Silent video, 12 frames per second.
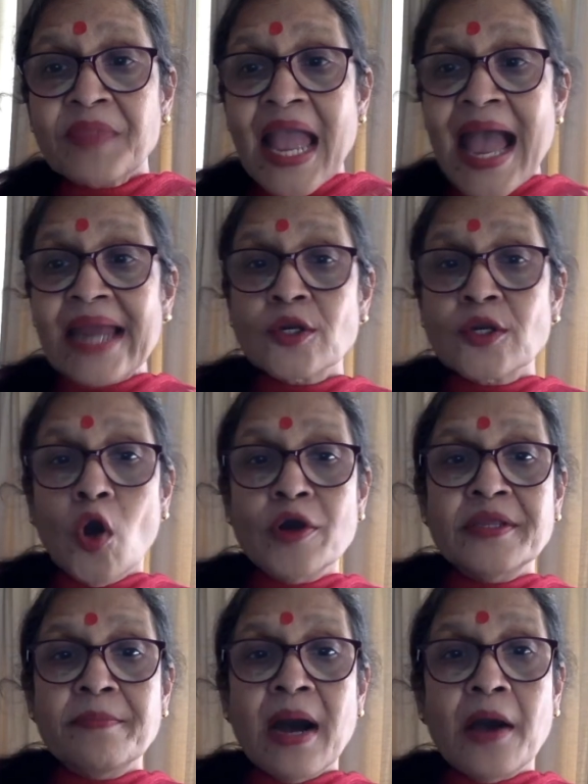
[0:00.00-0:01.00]
and
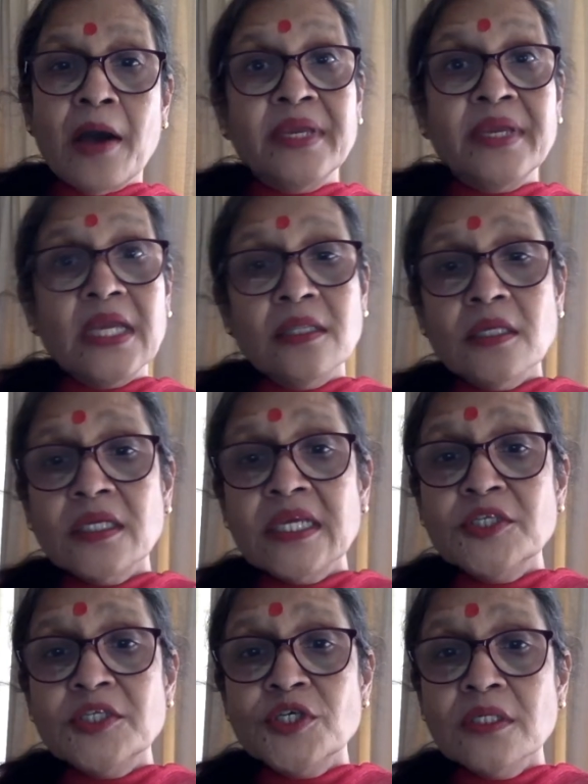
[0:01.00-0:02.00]
Gauri Bhabhi in the
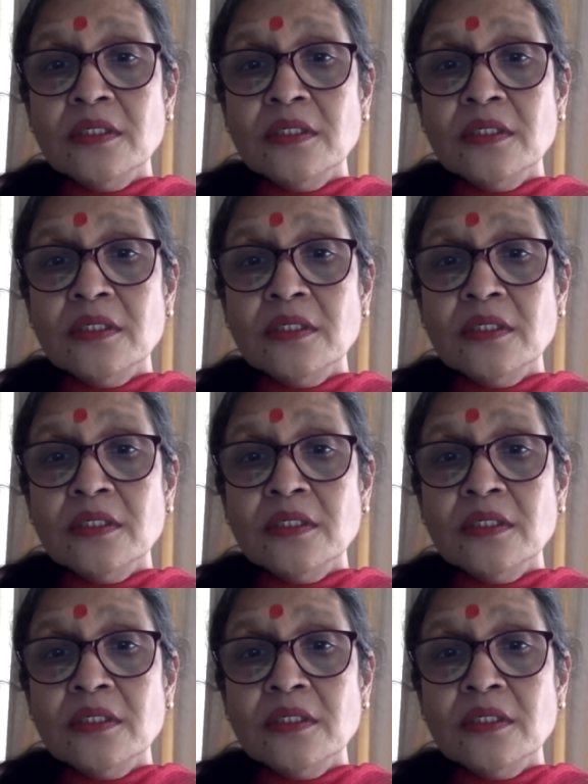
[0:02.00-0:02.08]
kitchen.